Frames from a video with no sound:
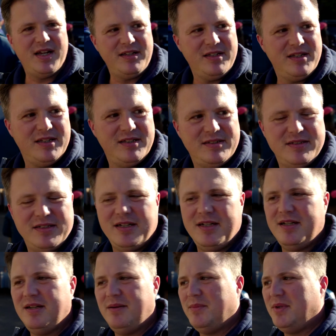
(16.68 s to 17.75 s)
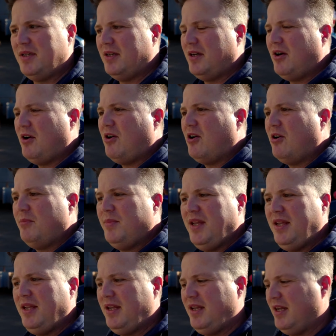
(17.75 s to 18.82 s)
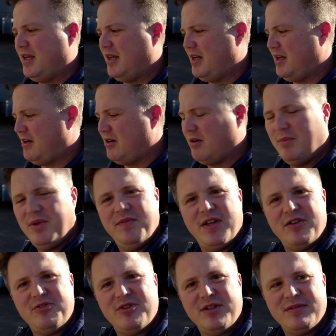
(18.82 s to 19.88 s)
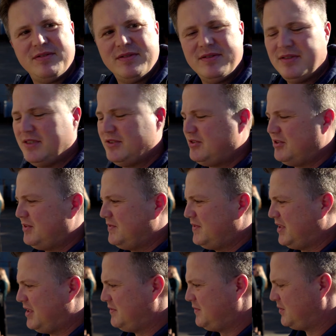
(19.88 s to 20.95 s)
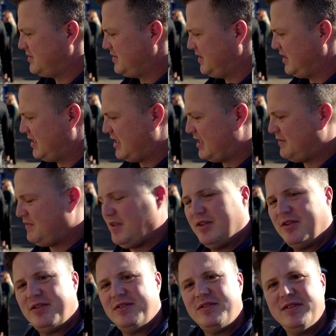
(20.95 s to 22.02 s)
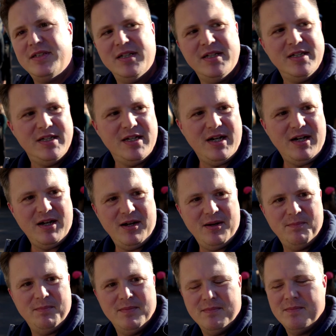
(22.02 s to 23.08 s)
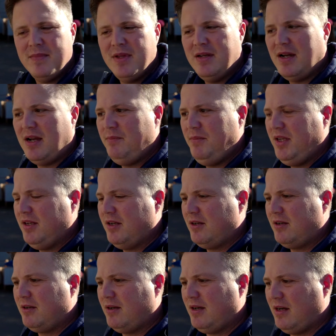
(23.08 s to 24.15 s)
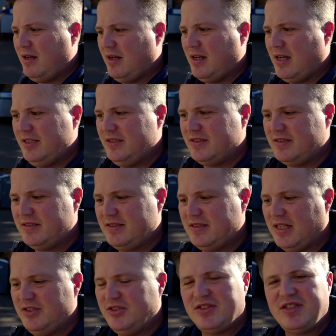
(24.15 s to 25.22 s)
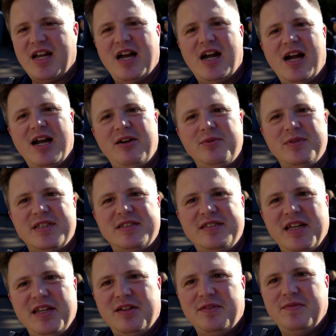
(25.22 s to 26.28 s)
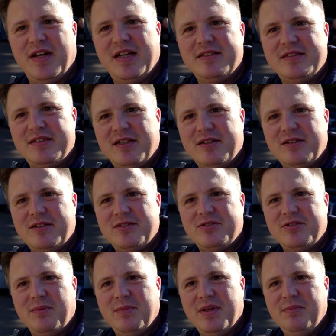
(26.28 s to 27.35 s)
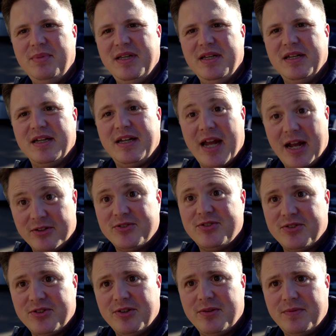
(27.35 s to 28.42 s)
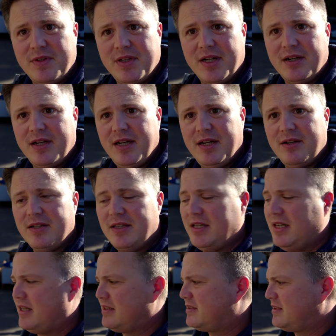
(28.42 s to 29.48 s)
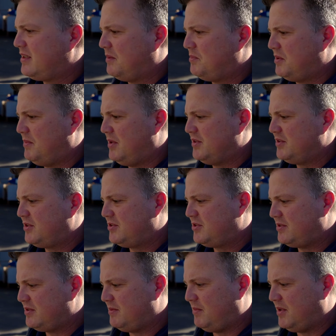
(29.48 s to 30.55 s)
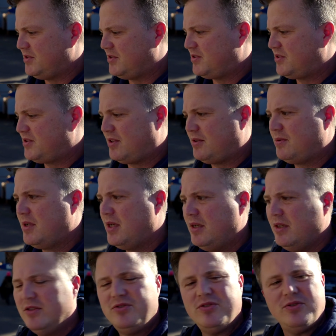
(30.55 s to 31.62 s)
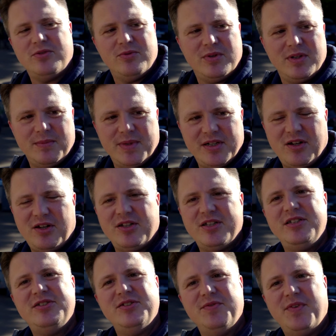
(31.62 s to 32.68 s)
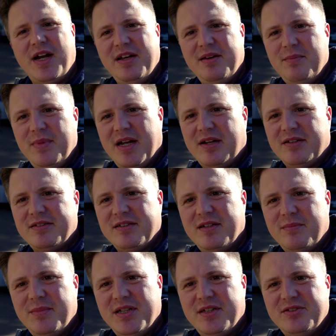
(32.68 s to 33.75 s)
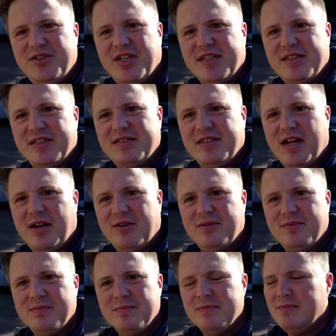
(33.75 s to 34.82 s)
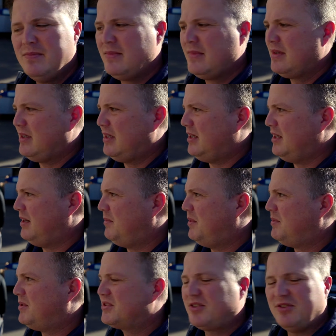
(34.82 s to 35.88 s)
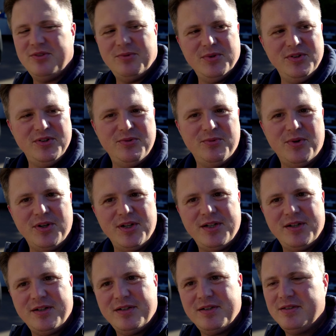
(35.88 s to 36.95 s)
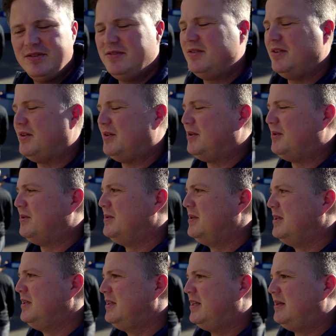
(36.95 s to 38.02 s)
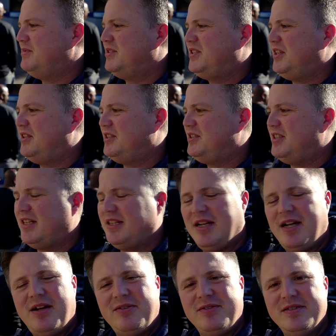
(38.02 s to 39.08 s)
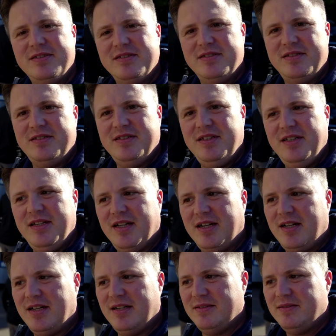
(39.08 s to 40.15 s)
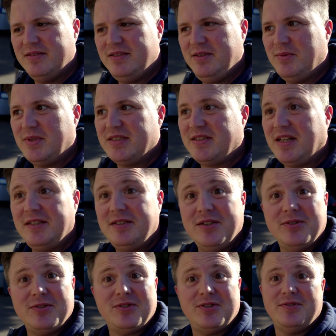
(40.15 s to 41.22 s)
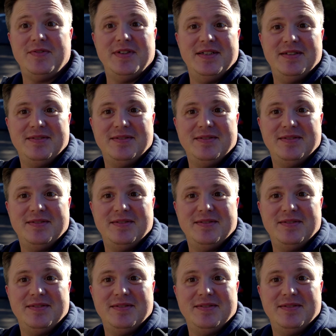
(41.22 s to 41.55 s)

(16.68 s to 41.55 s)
Hetland. I'm an Army, uh, Army veteran. I served uh, 14 and a half years. Um, I'm here. I just I just got hired with the Salem Vet Center, so I'm going to be a counselor over there here in the next couple months or months or so. So one of my colleagues invited me out to come in and check this out. Um, I'm also a wounded warrior, so I'm just here to check it out and see uh, see what it's like to go surfing.